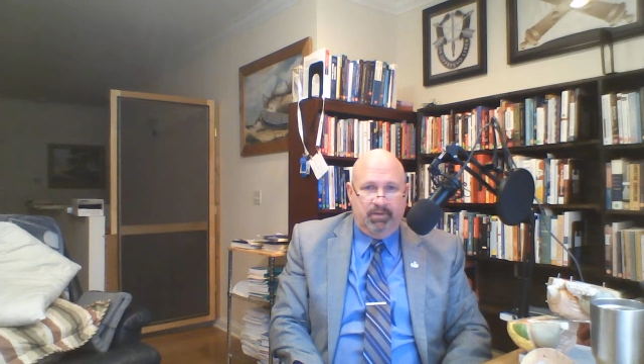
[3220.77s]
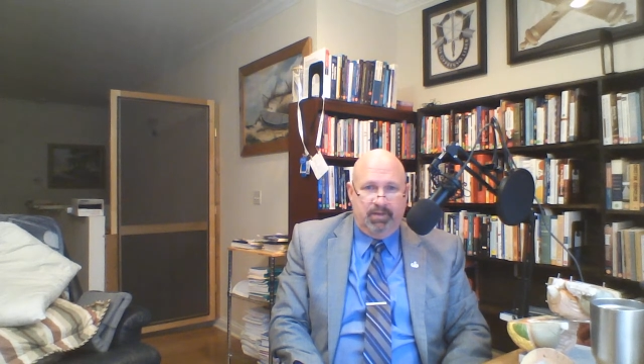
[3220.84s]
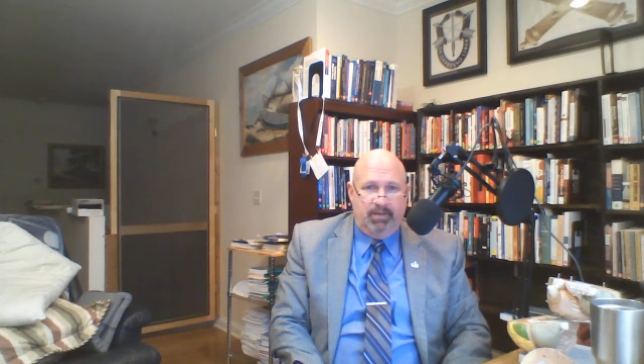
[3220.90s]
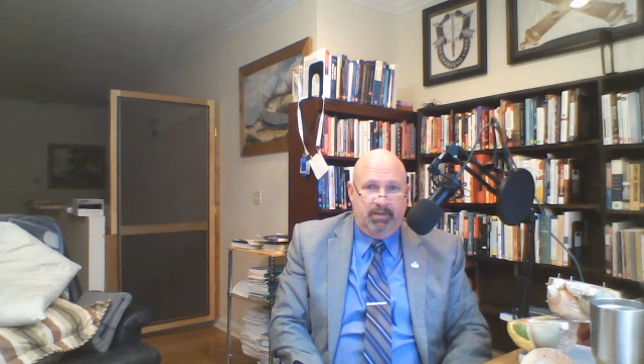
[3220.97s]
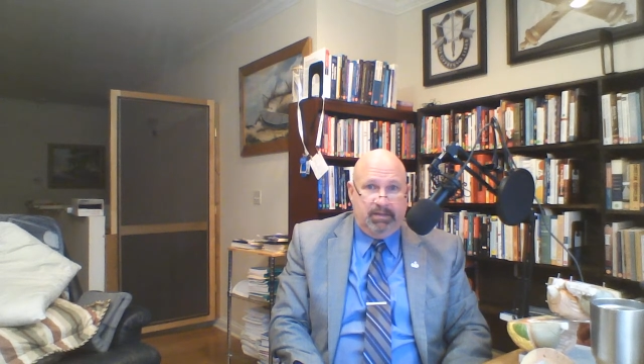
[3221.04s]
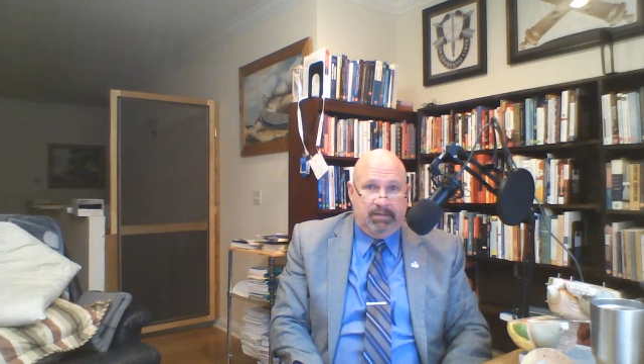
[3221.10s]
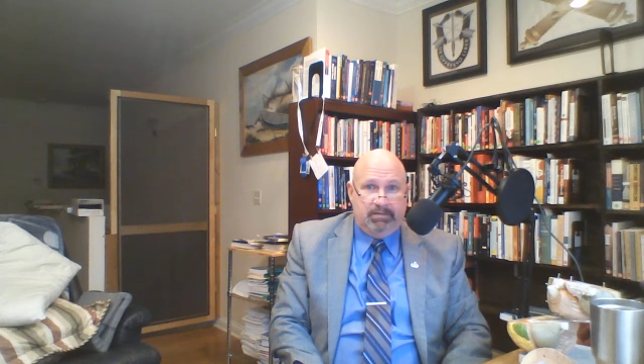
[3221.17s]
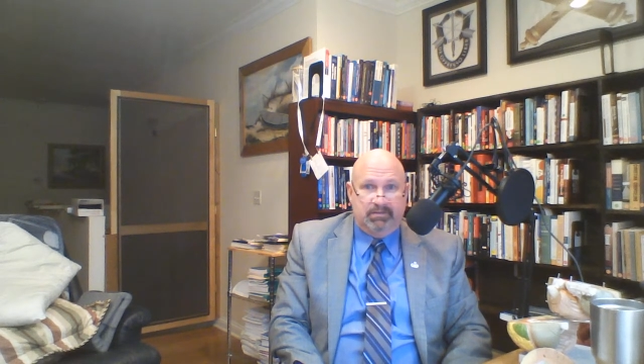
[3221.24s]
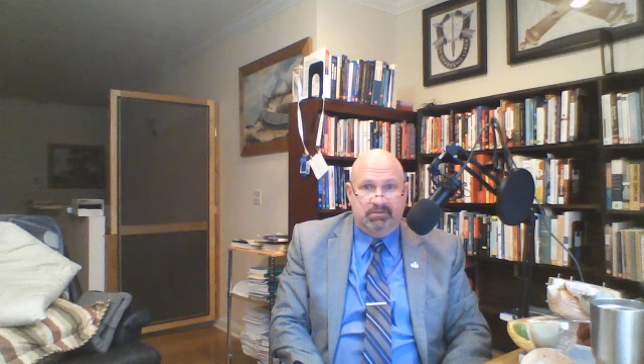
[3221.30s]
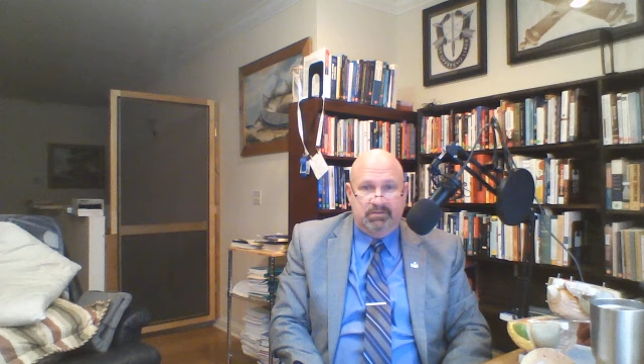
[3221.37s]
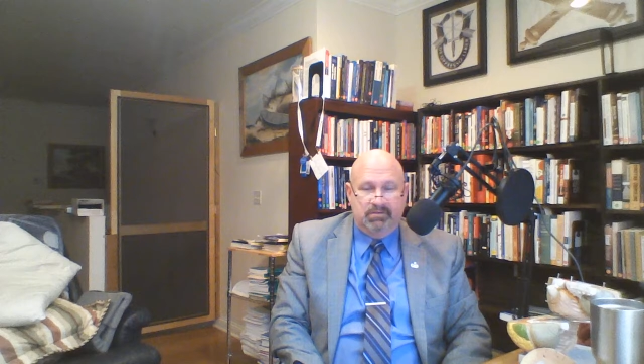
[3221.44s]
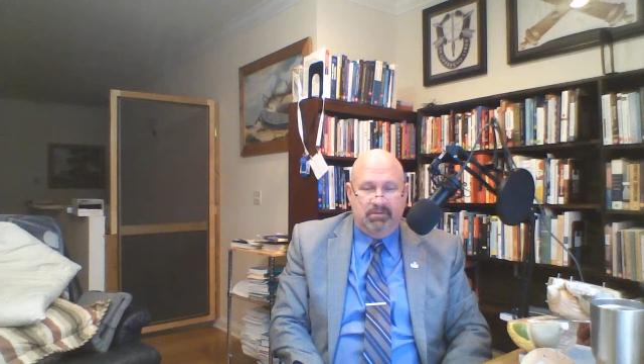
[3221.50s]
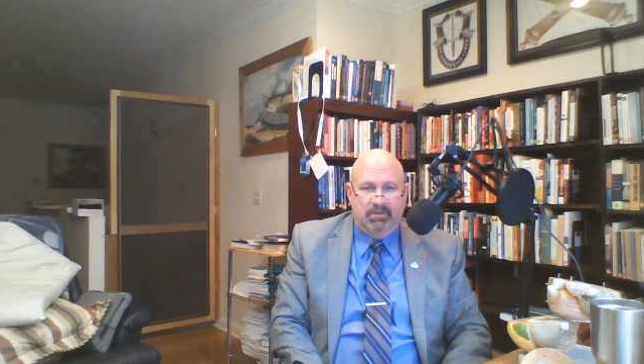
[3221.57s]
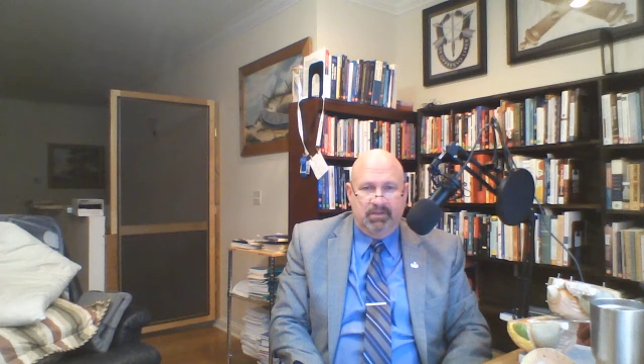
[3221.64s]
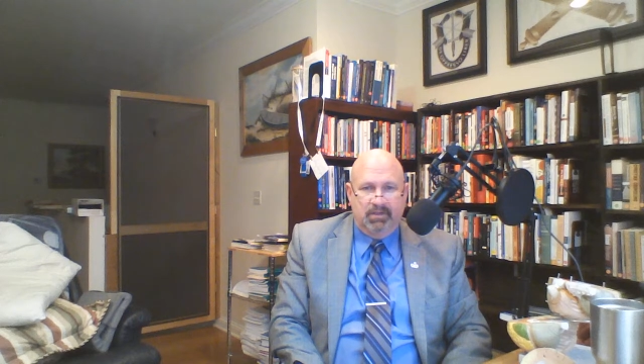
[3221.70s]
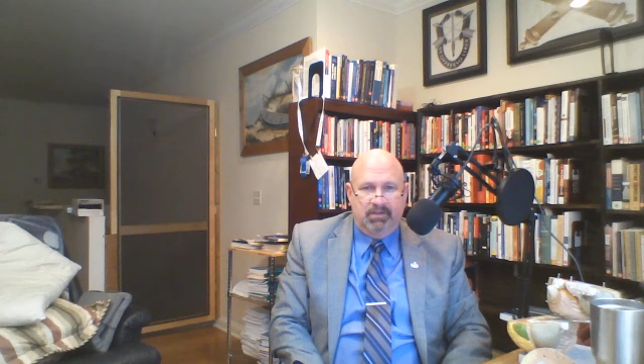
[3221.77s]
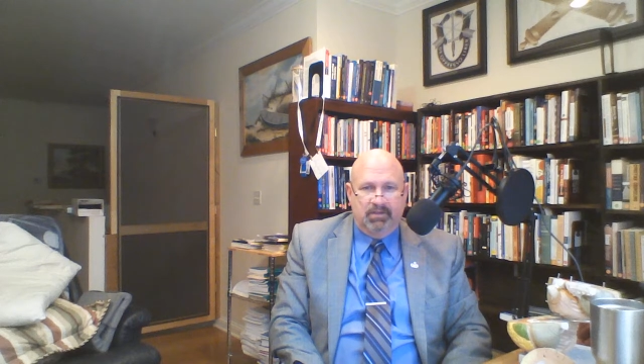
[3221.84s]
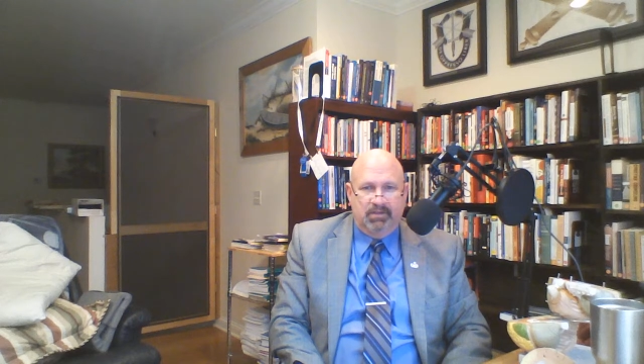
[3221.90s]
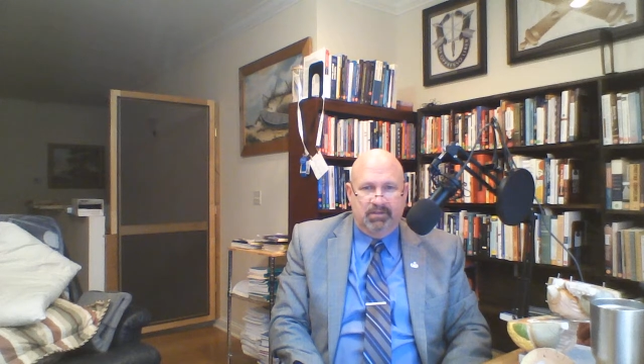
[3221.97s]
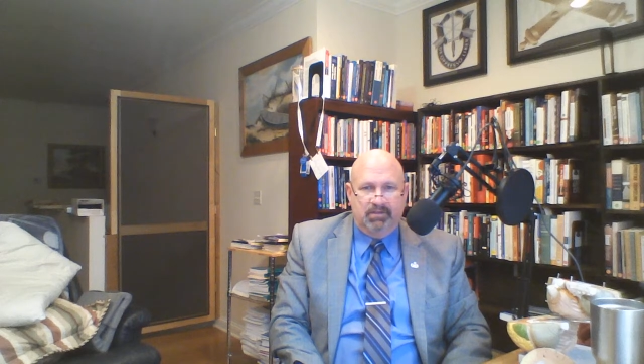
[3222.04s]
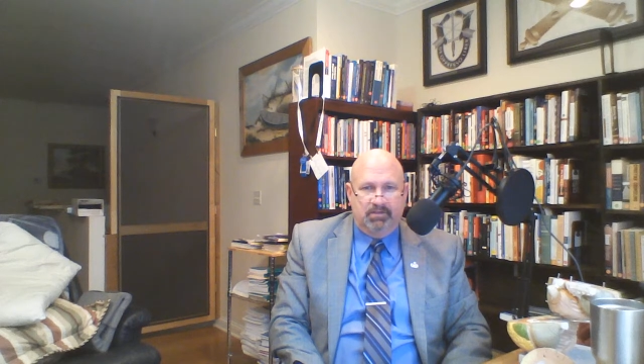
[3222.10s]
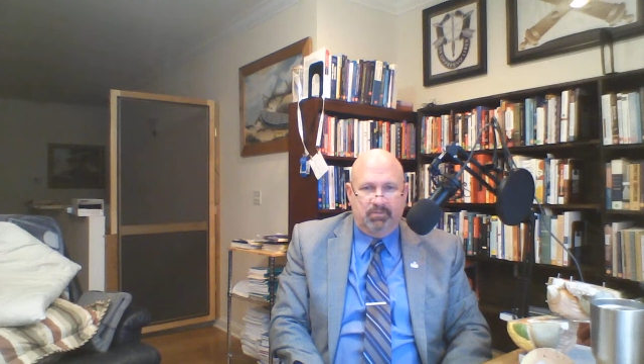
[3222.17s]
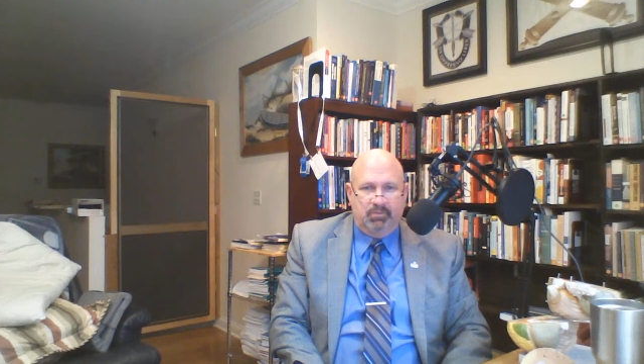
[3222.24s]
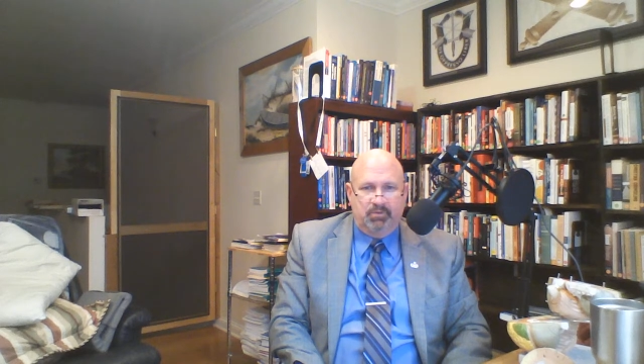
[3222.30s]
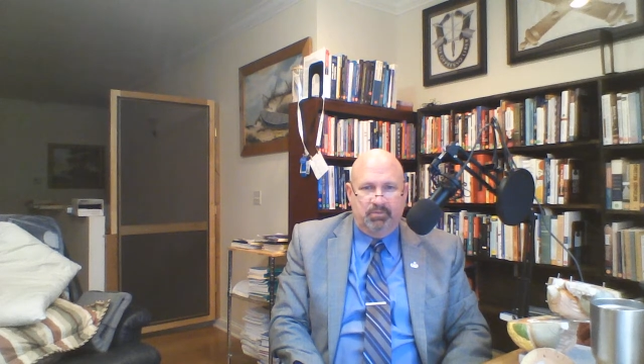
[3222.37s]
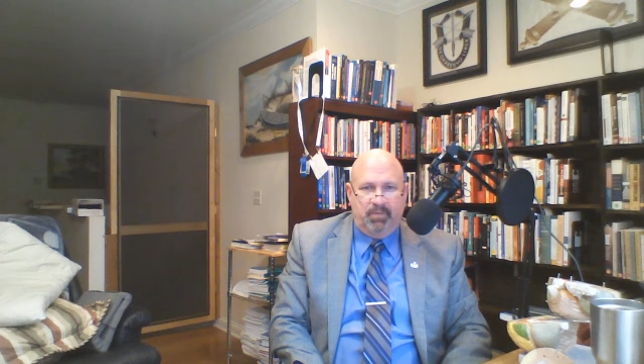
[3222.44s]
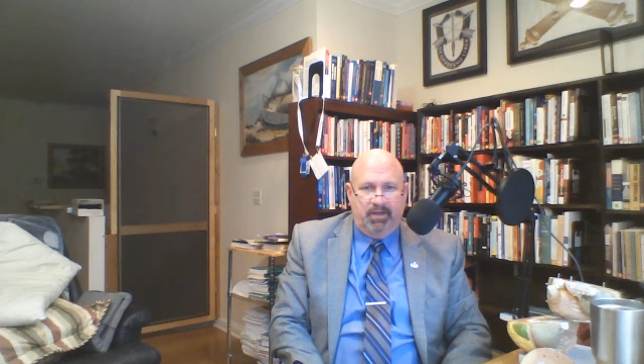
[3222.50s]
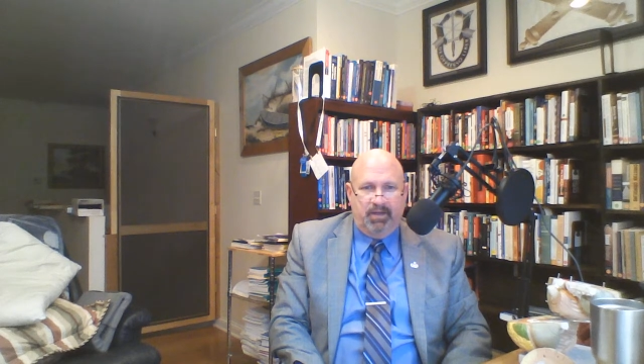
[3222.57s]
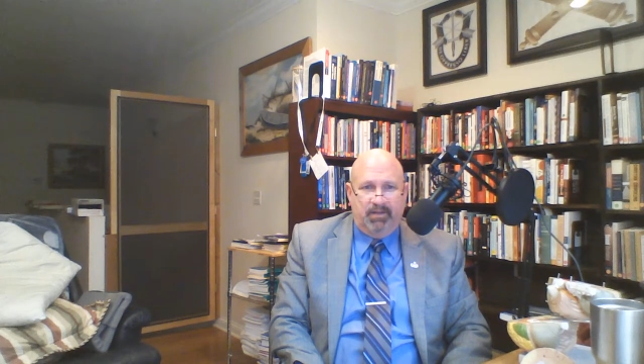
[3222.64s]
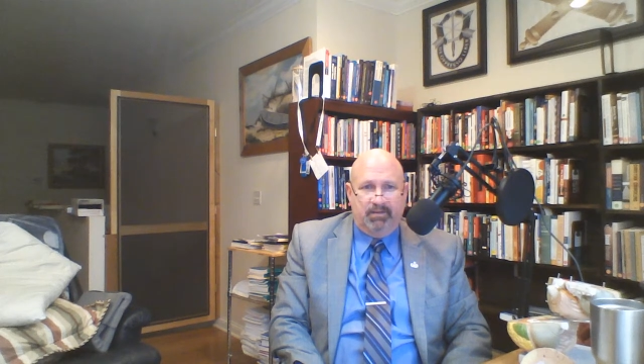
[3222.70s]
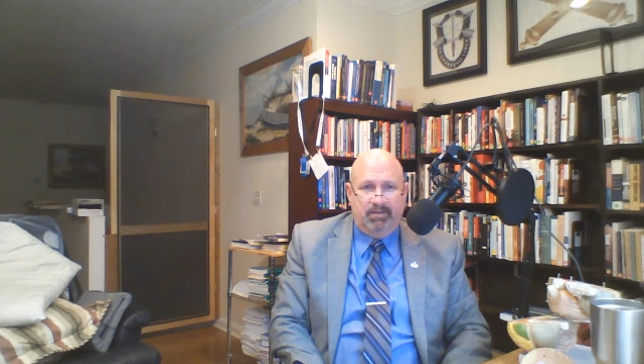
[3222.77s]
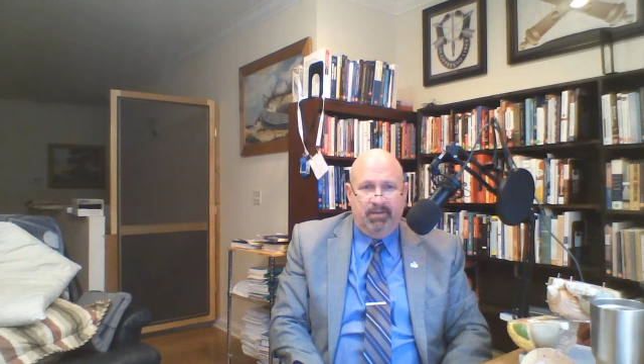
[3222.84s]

I guess, in this respect